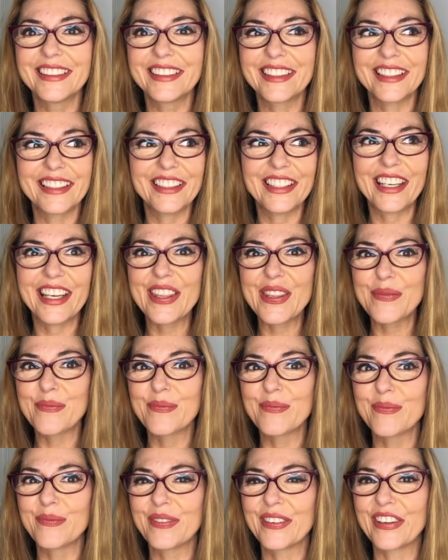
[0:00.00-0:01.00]
Can you hear the
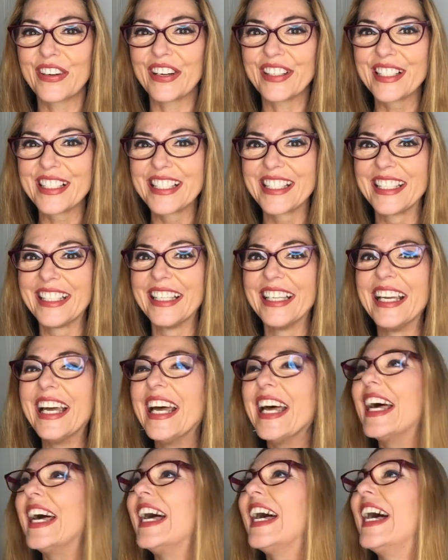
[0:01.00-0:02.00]
crows?
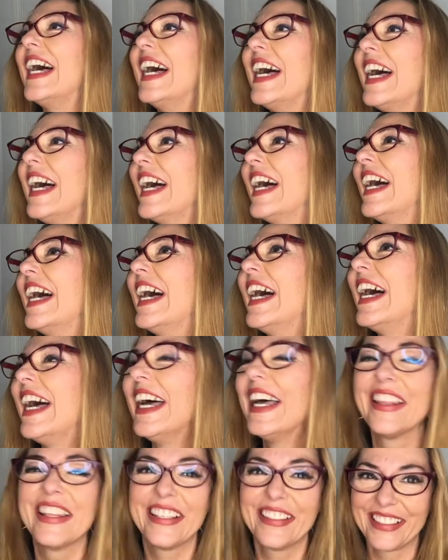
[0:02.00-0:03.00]

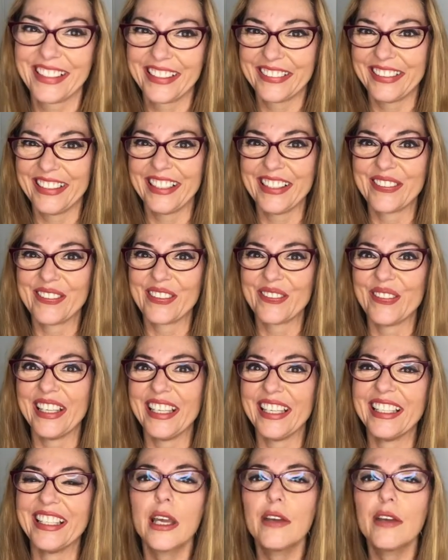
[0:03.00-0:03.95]
They're agreeing with me.